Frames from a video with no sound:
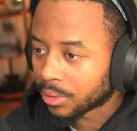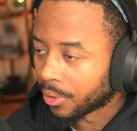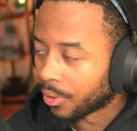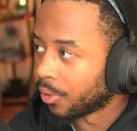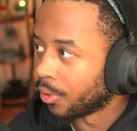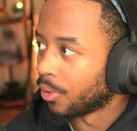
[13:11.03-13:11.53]

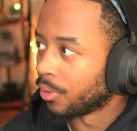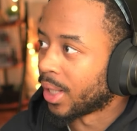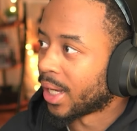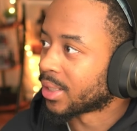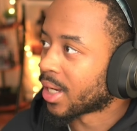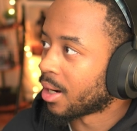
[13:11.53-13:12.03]

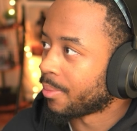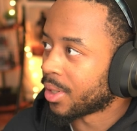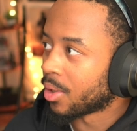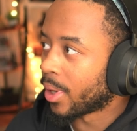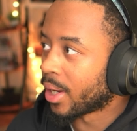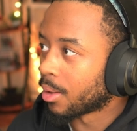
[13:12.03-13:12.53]
Dude, that's got to
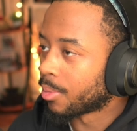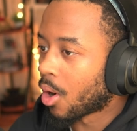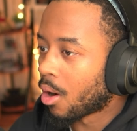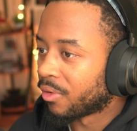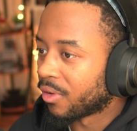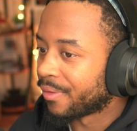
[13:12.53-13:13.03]
be a wake-up
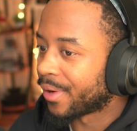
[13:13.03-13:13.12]
call for